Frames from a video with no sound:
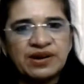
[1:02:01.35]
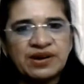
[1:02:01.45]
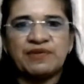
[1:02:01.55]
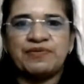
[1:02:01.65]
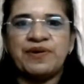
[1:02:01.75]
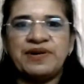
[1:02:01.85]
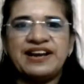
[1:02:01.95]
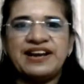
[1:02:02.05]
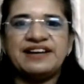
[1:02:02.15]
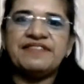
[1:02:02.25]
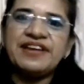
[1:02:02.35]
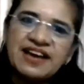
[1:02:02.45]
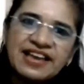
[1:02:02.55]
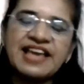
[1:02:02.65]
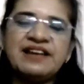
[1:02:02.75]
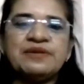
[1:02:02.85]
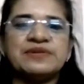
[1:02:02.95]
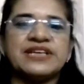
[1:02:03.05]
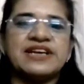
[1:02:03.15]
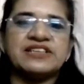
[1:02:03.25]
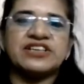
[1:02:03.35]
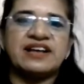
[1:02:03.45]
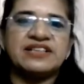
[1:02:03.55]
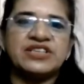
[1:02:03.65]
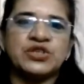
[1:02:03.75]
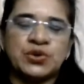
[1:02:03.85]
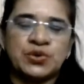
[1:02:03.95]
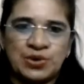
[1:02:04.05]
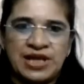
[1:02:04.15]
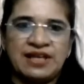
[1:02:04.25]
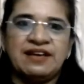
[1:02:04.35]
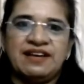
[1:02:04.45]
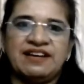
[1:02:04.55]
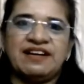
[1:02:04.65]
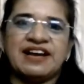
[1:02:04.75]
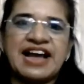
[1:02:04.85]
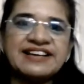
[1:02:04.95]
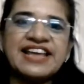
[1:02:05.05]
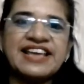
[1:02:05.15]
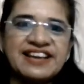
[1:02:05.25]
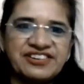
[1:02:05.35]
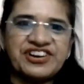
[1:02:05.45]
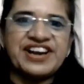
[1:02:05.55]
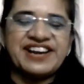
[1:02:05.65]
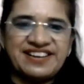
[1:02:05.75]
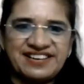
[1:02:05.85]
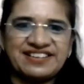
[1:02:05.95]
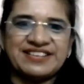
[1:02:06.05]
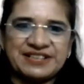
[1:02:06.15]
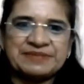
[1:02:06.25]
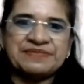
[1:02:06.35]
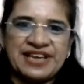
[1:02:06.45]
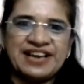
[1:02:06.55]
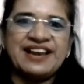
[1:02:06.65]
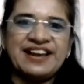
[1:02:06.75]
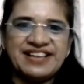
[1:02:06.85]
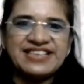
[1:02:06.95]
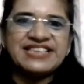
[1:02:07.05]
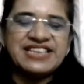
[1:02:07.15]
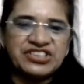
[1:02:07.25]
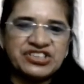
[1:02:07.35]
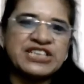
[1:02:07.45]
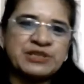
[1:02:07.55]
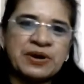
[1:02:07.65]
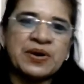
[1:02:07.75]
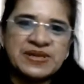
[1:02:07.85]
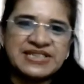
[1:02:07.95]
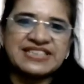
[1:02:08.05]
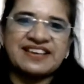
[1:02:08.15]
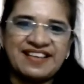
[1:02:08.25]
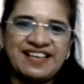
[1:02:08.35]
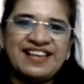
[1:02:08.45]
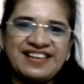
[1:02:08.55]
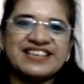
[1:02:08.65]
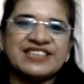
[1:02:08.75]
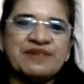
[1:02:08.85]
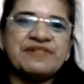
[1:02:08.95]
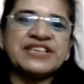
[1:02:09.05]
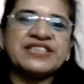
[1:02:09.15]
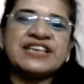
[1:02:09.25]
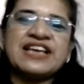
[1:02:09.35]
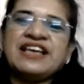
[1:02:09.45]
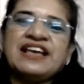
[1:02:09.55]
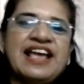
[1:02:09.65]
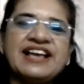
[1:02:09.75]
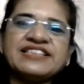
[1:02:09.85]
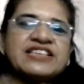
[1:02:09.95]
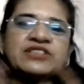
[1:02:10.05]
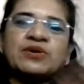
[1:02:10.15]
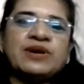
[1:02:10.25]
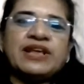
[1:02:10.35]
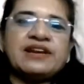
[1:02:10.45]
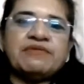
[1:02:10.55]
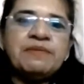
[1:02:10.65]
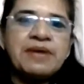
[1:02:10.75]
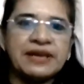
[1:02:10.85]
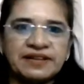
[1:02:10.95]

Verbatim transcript: afford it, we are again losing a chance to uh, contain a dreaded um, uh, disease just because uh, cervix exists only in a woman.